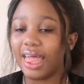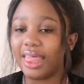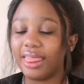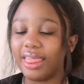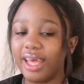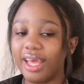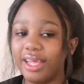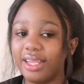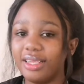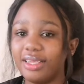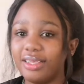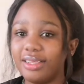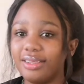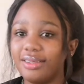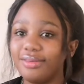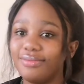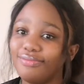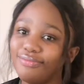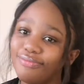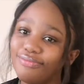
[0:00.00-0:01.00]
and then
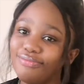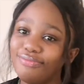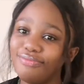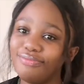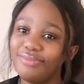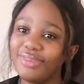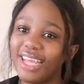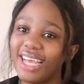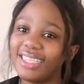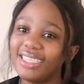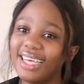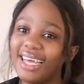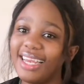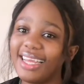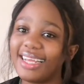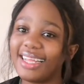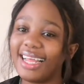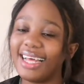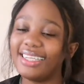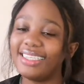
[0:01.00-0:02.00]

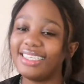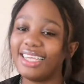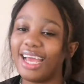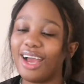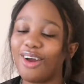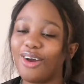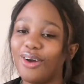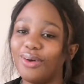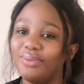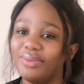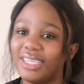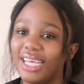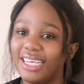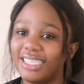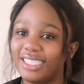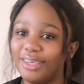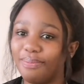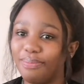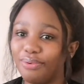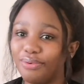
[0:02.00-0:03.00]
nyathela clutch yakho
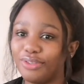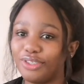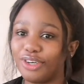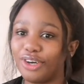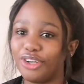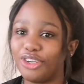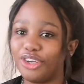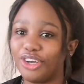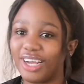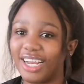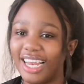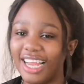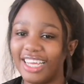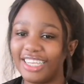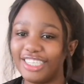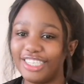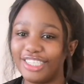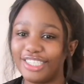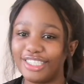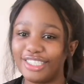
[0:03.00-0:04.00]
mntase, put on your
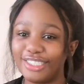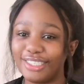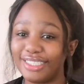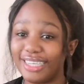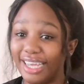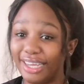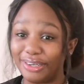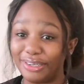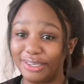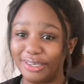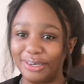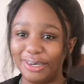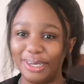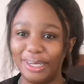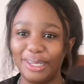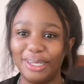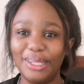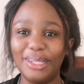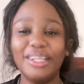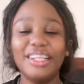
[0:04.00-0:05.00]
clutch, I don't know.
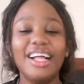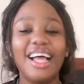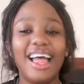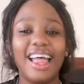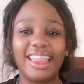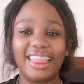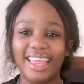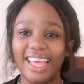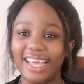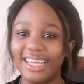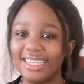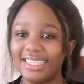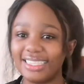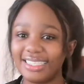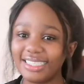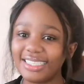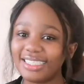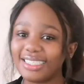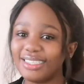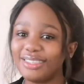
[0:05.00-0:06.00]

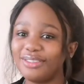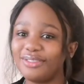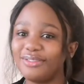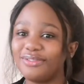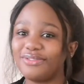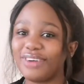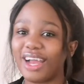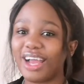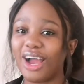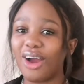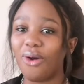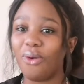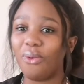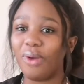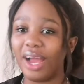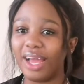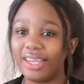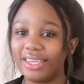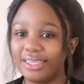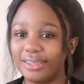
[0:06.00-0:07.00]
Then faka
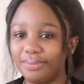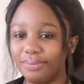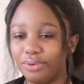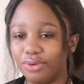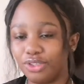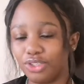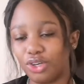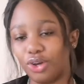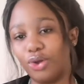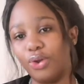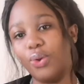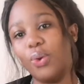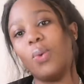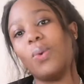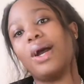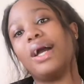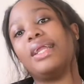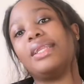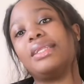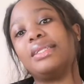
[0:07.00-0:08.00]
u1, put on
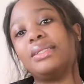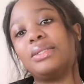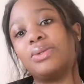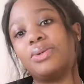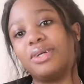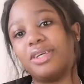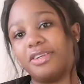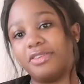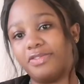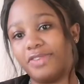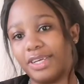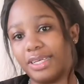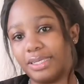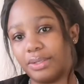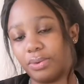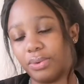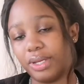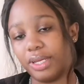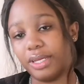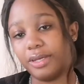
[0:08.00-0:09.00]
u1
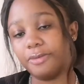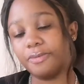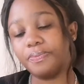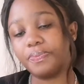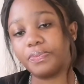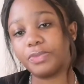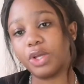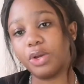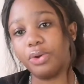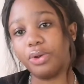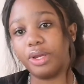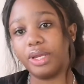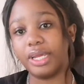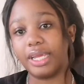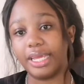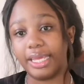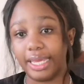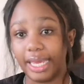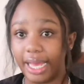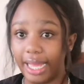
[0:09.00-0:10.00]

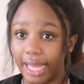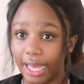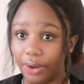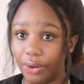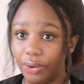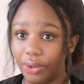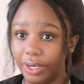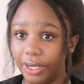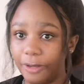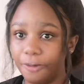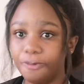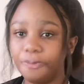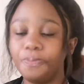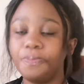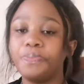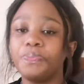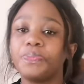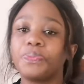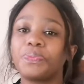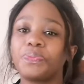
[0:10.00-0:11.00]
kwi-gear yakho,
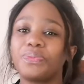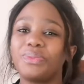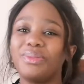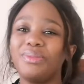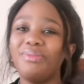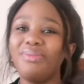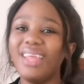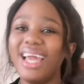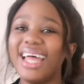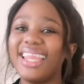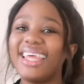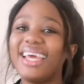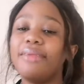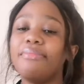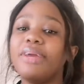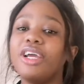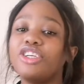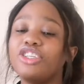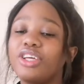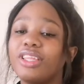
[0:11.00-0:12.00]
and
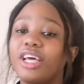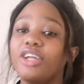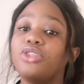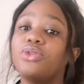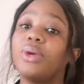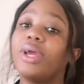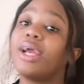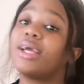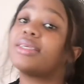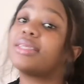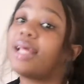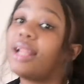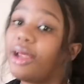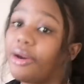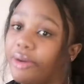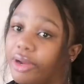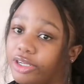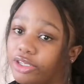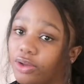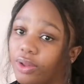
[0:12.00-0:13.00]
then make sure that you
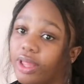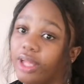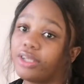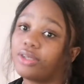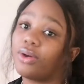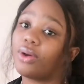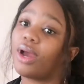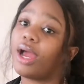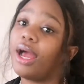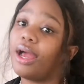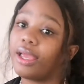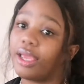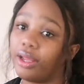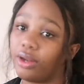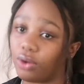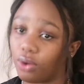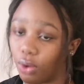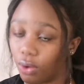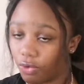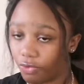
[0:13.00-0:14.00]
accelerate so that your car
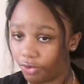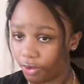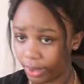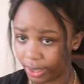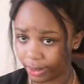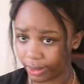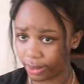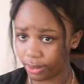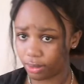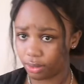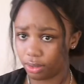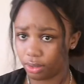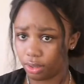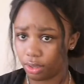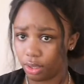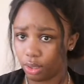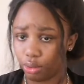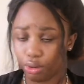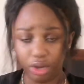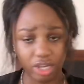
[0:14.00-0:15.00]
can go forward,
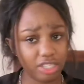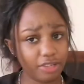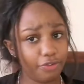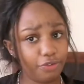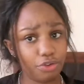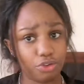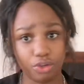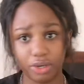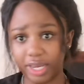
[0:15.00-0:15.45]
because if